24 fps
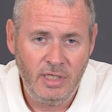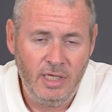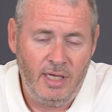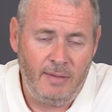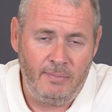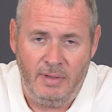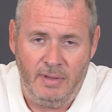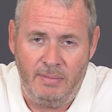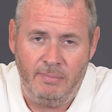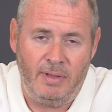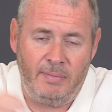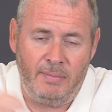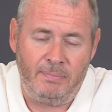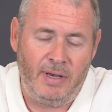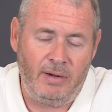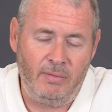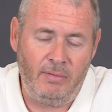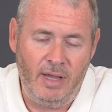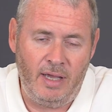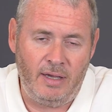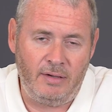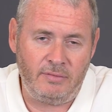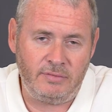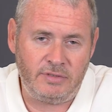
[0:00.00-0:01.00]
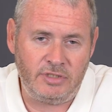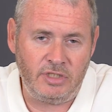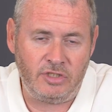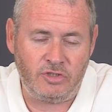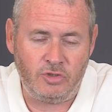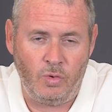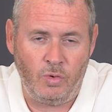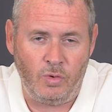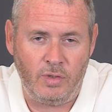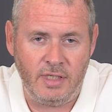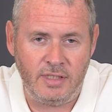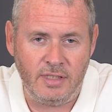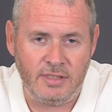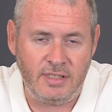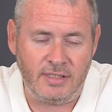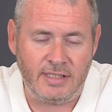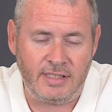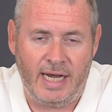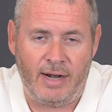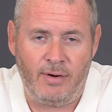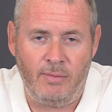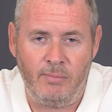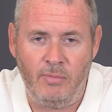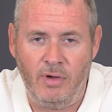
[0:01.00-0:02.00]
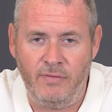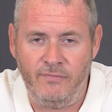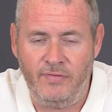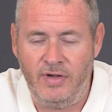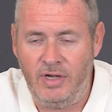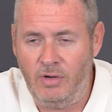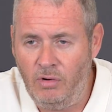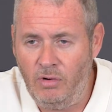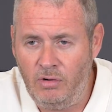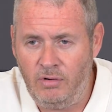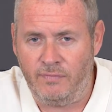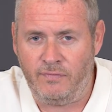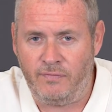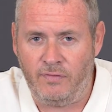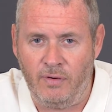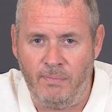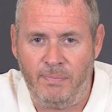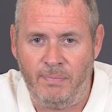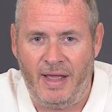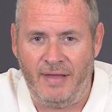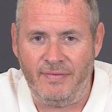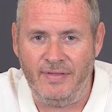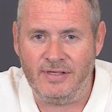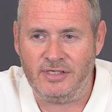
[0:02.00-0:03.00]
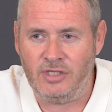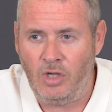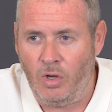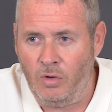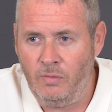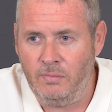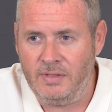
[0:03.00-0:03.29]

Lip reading: And by the way, I was just talking to Darren, my videographer, about this